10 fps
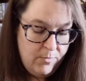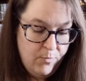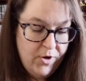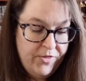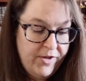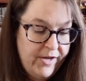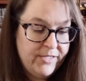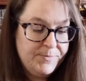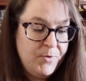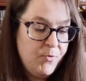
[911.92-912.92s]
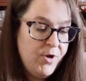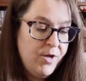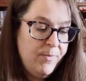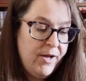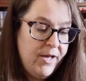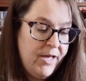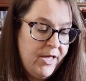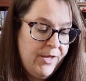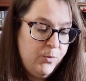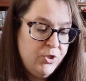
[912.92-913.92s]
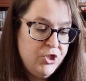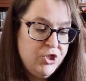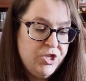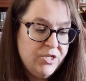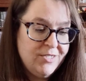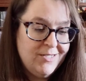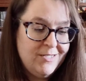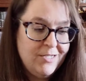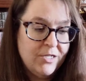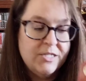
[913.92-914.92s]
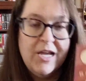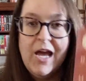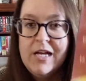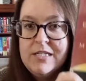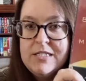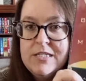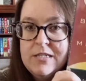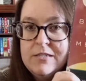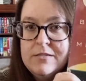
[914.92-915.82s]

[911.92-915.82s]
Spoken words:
Breath, Eyes, Memory by Edwidge Danticat.